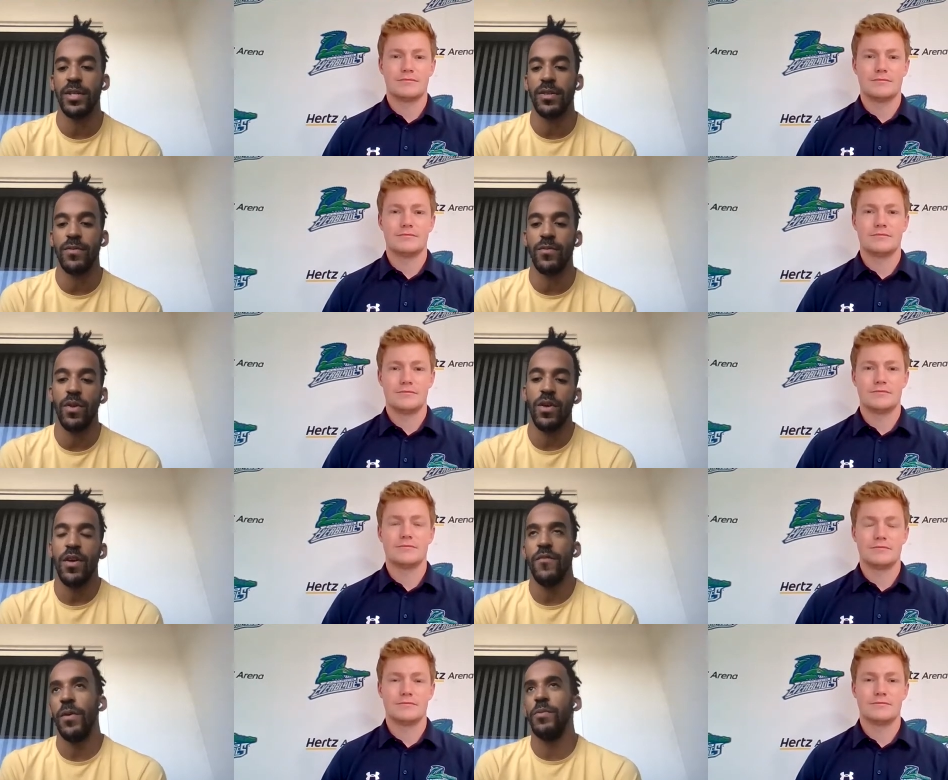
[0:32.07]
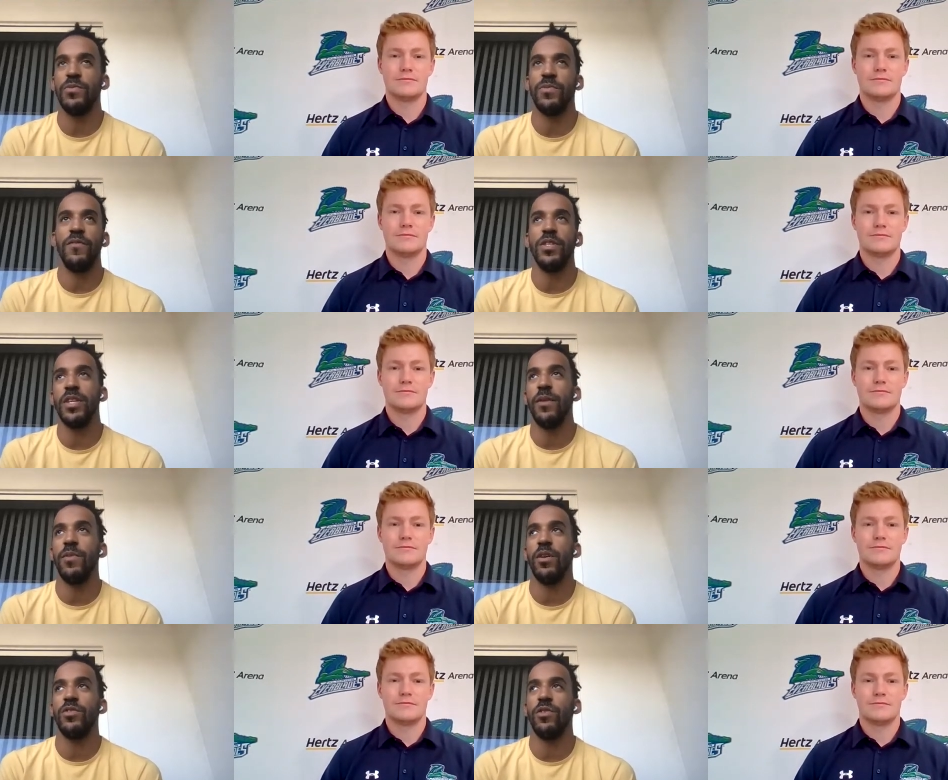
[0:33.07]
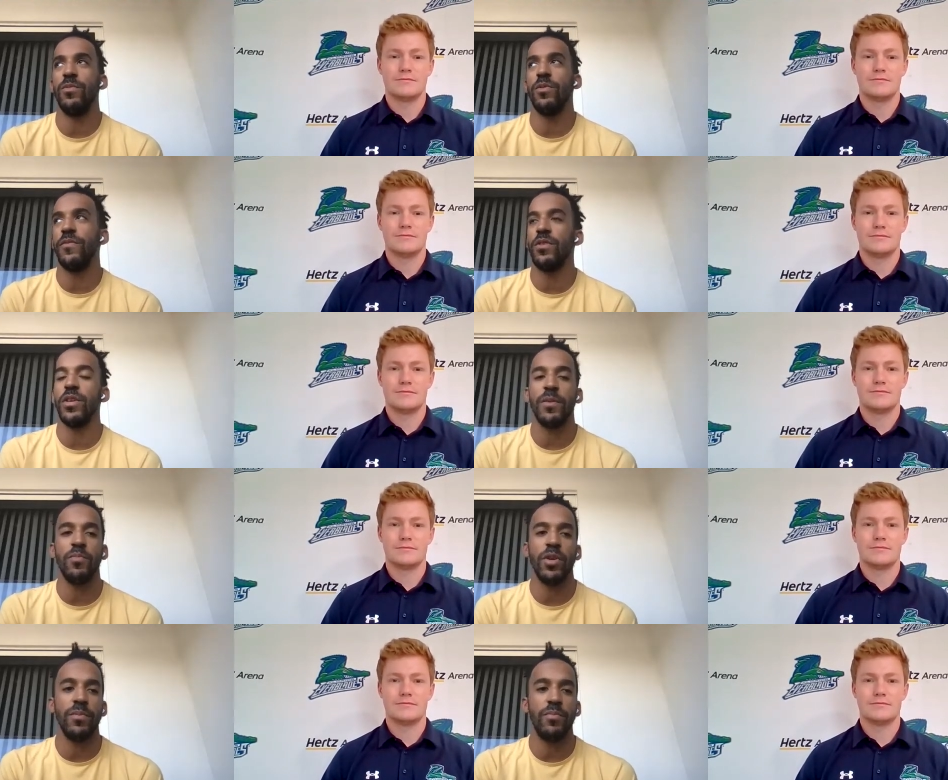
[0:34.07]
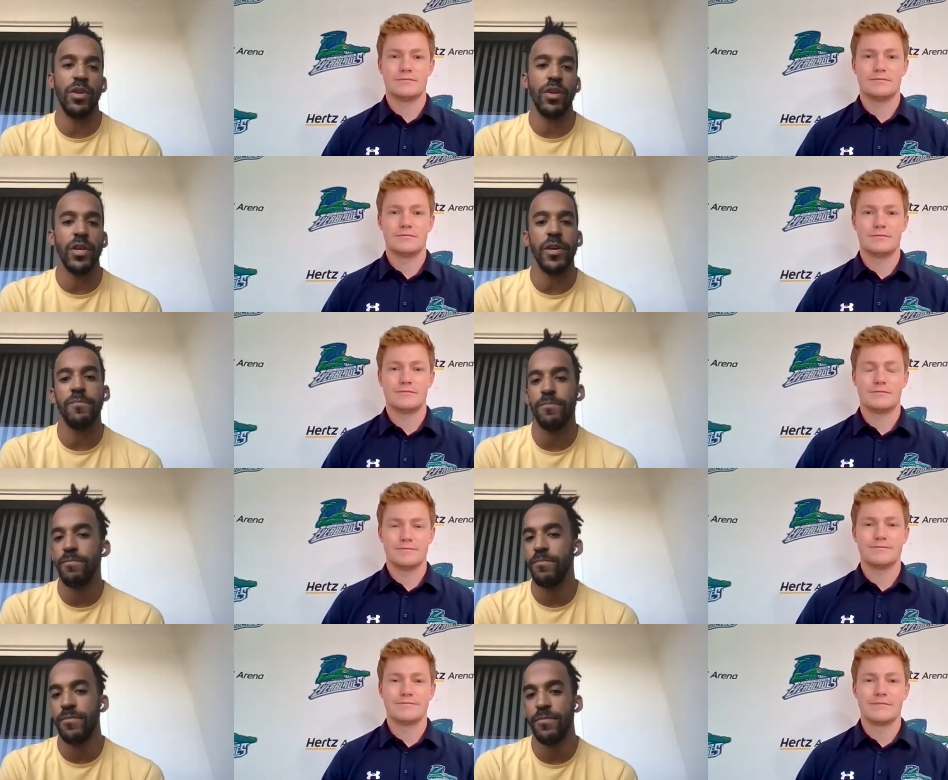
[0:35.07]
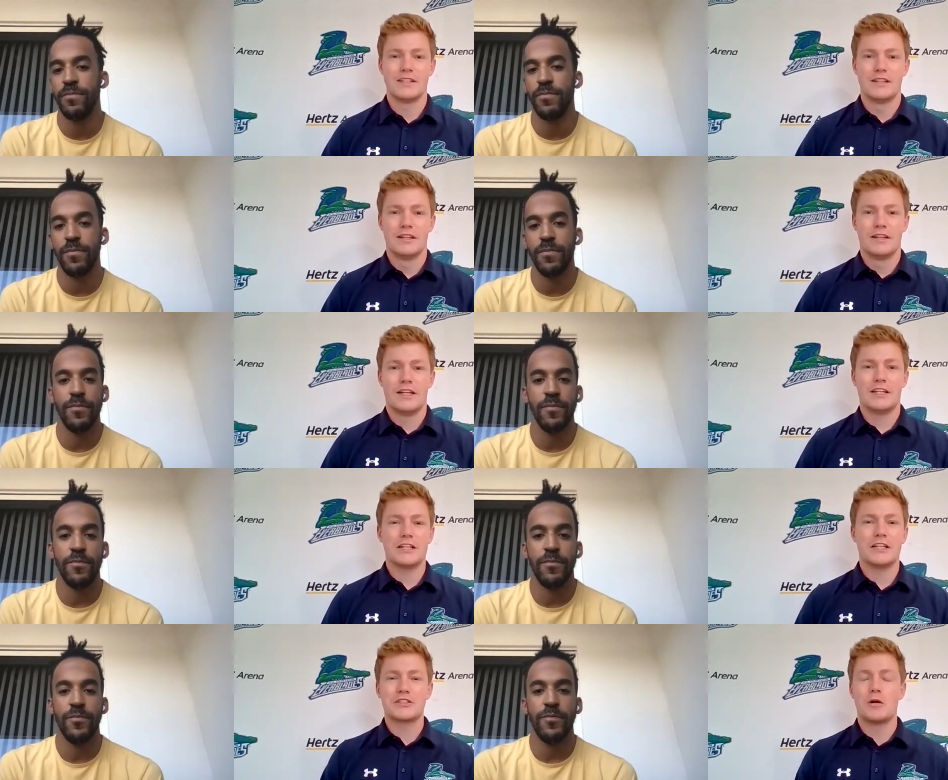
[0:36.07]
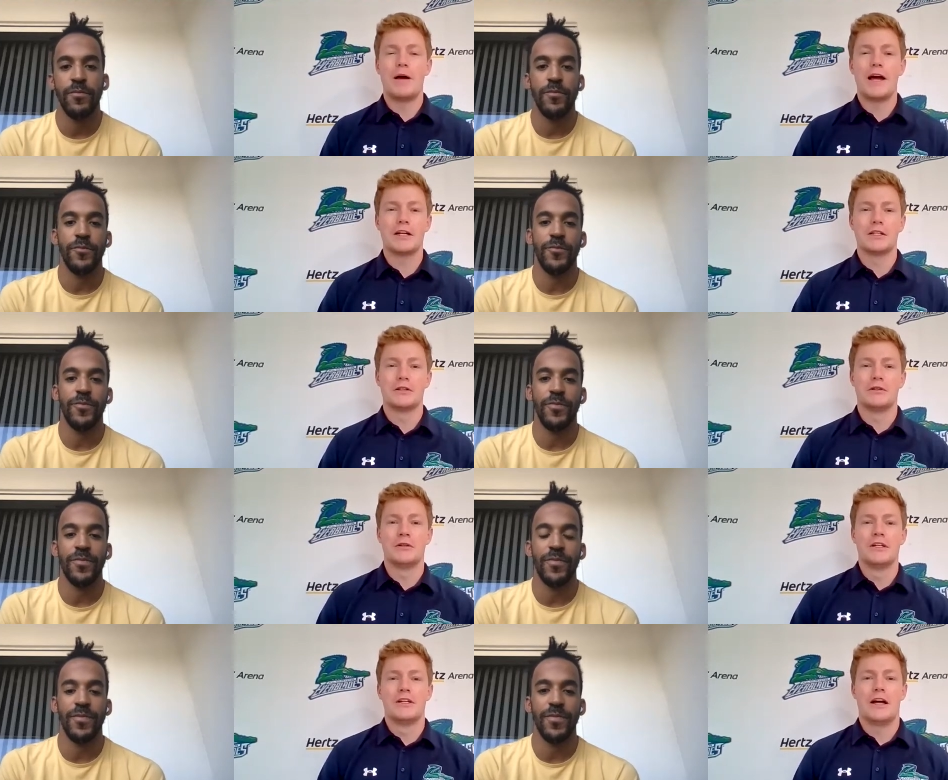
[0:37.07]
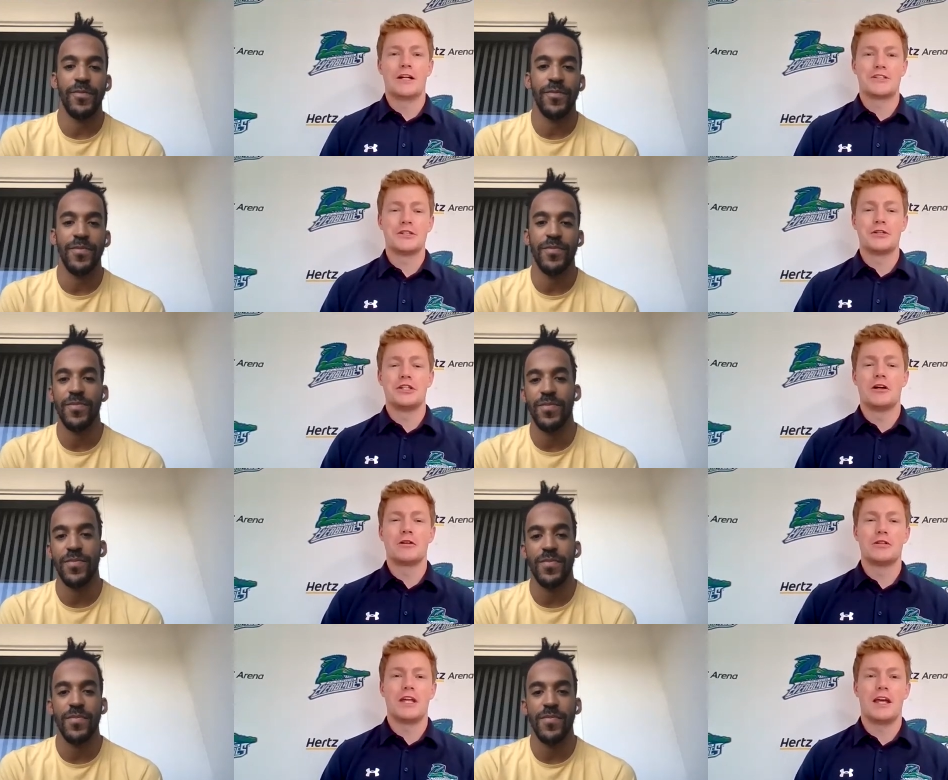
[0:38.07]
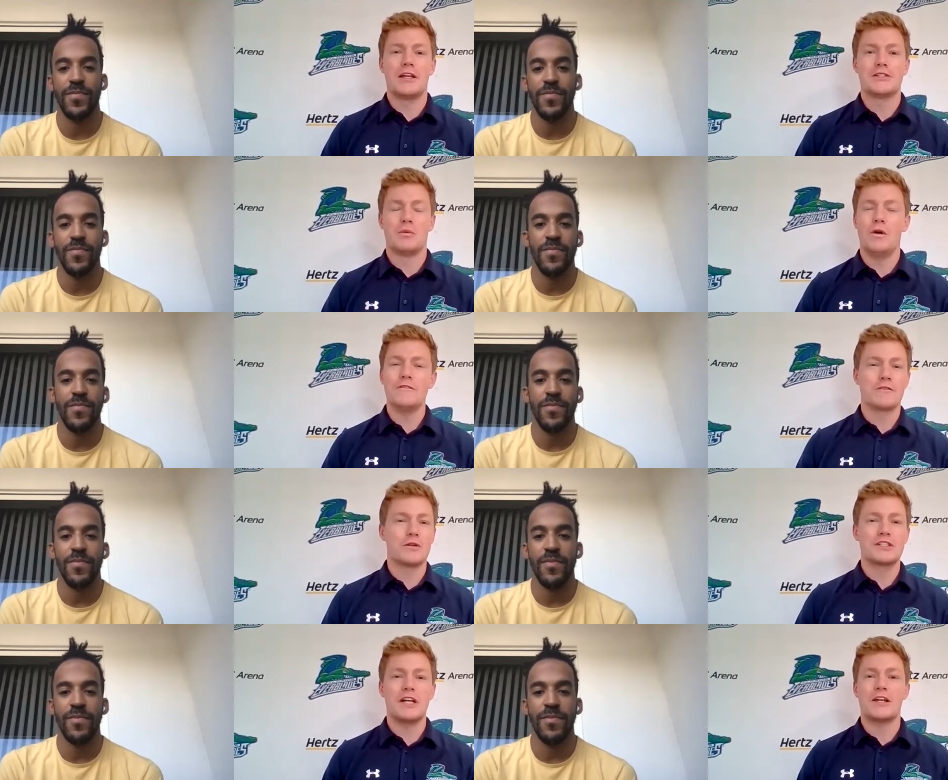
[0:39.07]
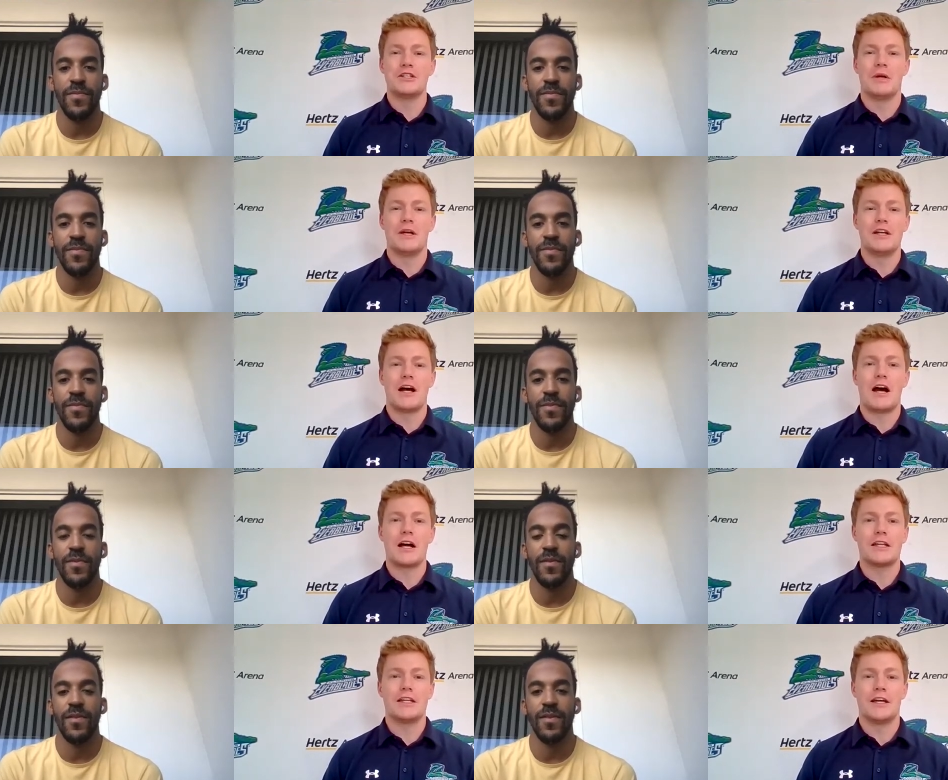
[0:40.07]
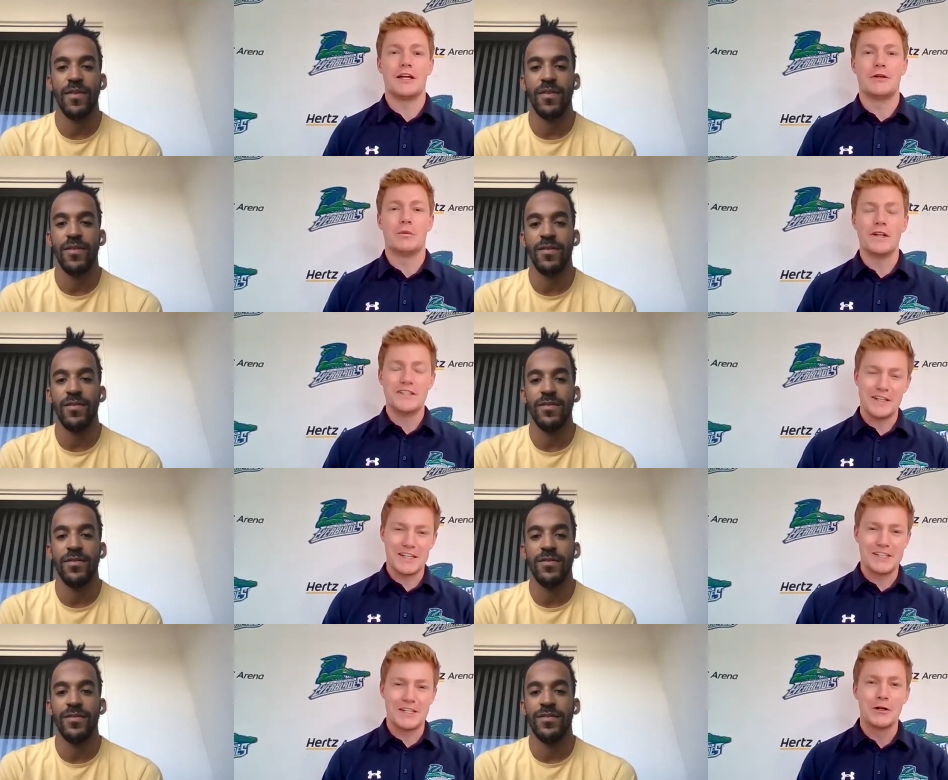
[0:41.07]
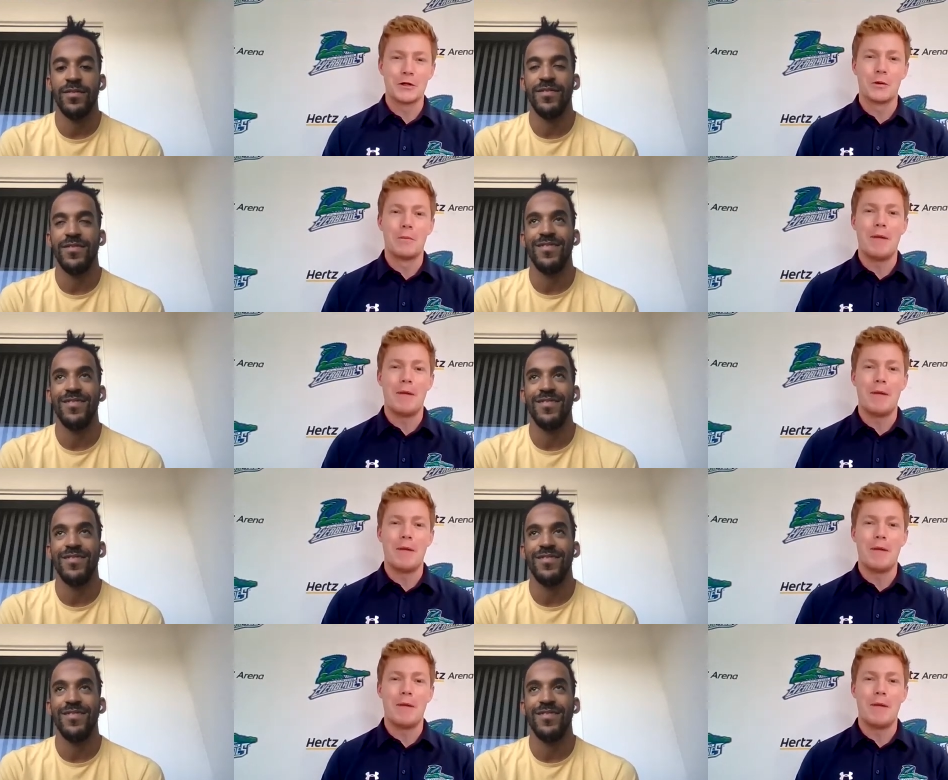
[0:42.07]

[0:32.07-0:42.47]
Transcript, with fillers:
Speaker 1: And if I'm using my feet to get me out of trouble, I feel like I'm playing a pretty good game.
Speaker 2: Uh, let, us go back a little uh, to your younger days. What first got you into hockey, and what did a younger